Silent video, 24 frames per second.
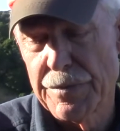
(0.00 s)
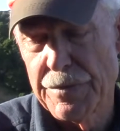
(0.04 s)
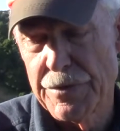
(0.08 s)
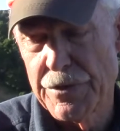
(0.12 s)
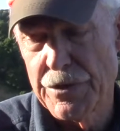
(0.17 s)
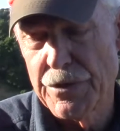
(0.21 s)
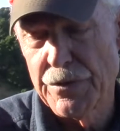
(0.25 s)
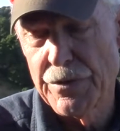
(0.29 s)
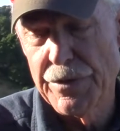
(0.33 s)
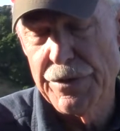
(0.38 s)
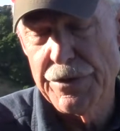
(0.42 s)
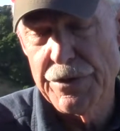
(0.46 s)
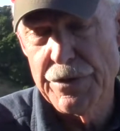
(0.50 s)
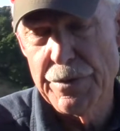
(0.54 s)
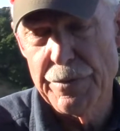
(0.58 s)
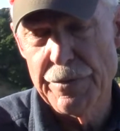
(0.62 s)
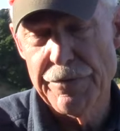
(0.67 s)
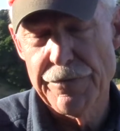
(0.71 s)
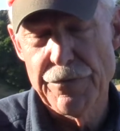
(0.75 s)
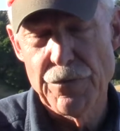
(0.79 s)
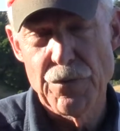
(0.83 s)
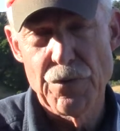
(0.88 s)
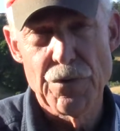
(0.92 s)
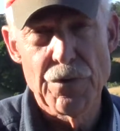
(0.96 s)
Joey's number
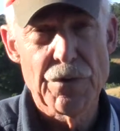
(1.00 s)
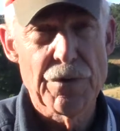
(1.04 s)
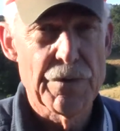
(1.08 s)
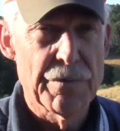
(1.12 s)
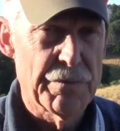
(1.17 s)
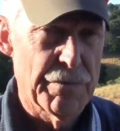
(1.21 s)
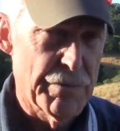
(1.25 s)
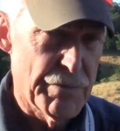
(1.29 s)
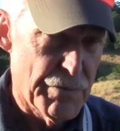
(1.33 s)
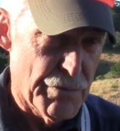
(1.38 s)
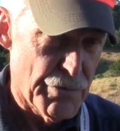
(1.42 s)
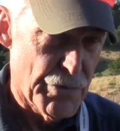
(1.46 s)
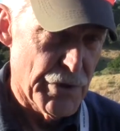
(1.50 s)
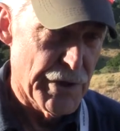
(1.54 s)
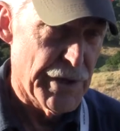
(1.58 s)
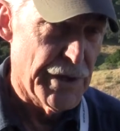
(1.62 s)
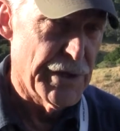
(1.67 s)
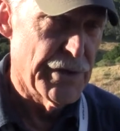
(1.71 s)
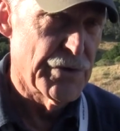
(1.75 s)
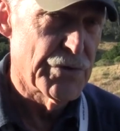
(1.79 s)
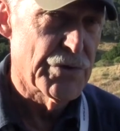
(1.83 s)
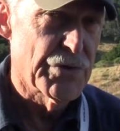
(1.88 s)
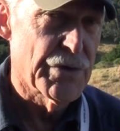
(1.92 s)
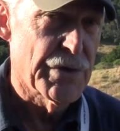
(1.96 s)
4.
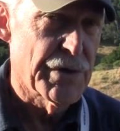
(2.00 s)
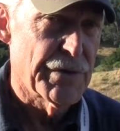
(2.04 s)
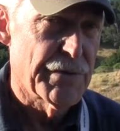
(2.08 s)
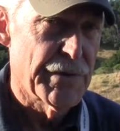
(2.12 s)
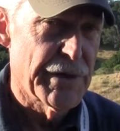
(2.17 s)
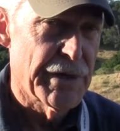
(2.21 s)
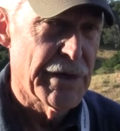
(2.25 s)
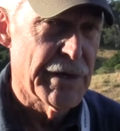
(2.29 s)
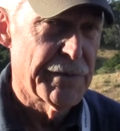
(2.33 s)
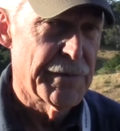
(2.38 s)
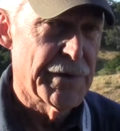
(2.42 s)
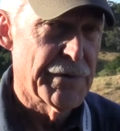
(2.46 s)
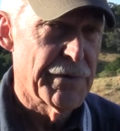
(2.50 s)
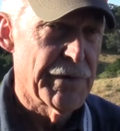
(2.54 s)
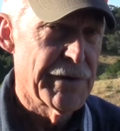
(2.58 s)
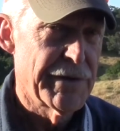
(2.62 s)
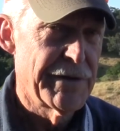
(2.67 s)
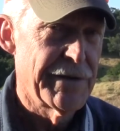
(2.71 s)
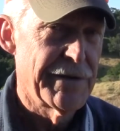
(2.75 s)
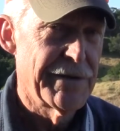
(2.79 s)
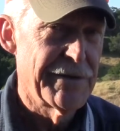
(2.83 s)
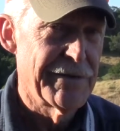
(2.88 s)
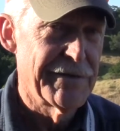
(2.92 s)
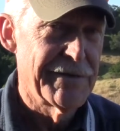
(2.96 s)
Brady, who's looking right at me
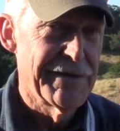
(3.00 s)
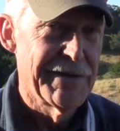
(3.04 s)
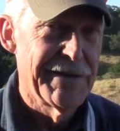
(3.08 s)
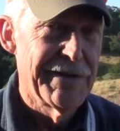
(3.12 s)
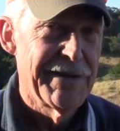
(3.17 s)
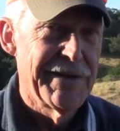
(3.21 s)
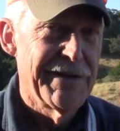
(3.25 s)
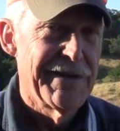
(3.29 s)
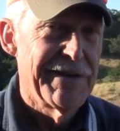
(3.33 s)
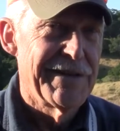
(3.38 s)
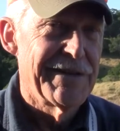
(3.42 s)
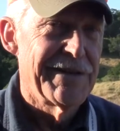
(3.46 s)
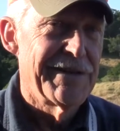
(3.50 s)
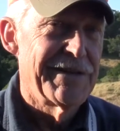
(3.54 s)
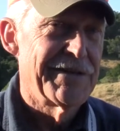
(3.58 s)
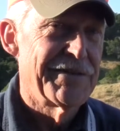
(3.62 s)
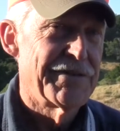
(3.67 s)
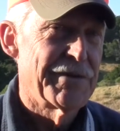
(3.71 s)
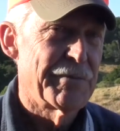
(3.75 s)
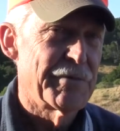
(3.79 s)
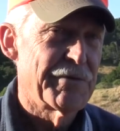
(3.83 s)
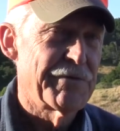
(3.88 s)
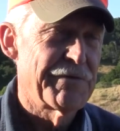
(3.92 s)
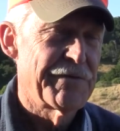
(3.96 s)
right now, is
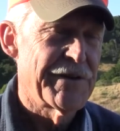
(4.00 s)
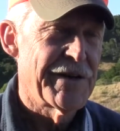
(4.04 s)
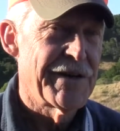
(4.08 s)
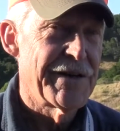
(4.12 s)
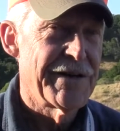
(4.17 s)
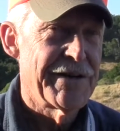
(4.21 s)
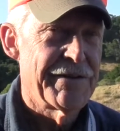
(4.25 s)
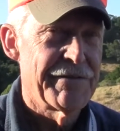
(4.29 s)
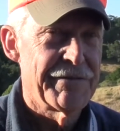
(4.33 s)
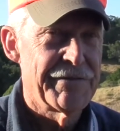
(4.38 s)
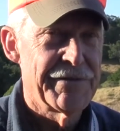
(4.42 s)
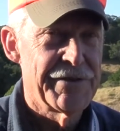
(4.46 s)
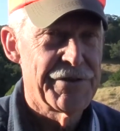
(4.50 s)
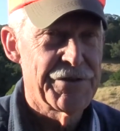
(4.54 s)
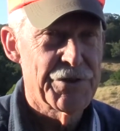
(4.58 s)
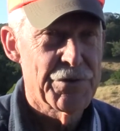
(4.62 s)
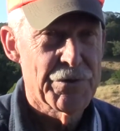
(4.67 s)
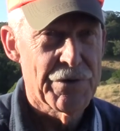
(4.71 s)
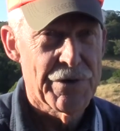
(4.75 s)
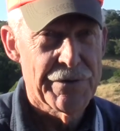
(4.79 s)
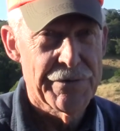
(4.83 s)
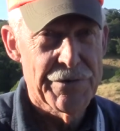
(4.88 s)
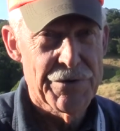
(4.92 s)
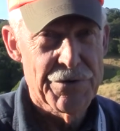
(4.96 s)
number 5. He's
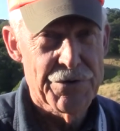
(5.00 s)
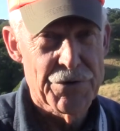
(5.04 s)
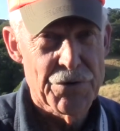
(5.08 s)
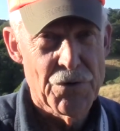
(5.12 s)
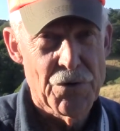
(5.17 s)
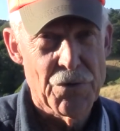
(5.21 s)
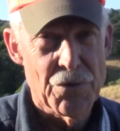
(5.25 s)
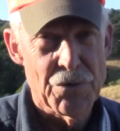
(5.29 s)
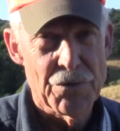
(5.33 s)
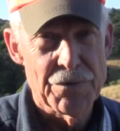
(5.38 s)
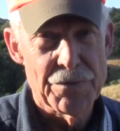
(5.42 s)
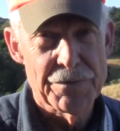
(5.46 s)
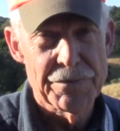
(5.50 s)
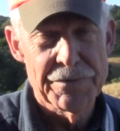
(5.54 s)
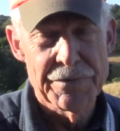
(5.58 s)
12 years old.